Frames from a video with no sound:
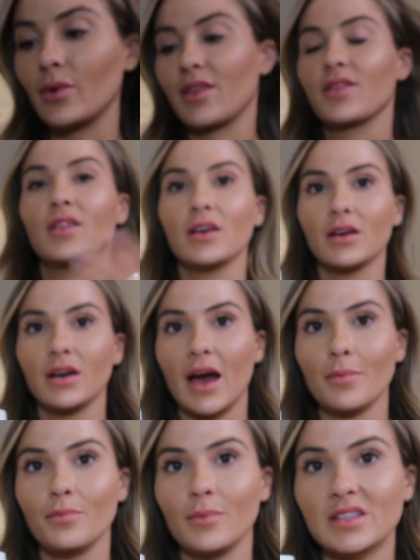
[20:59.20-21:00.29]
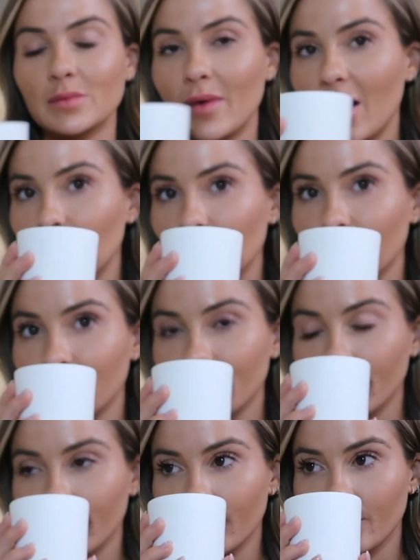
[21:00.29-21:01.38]
with the um, smell
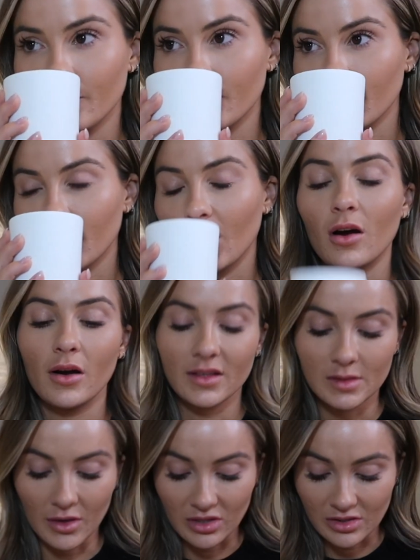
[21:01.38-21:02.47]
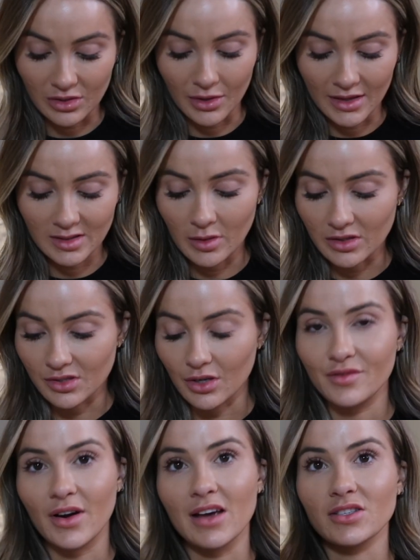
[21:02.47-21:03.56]
Oh, it smells so nice, it smells
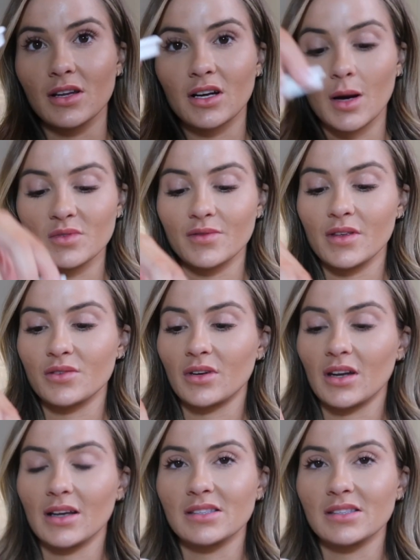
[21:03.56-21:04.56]
so fresh. And then it comes with this really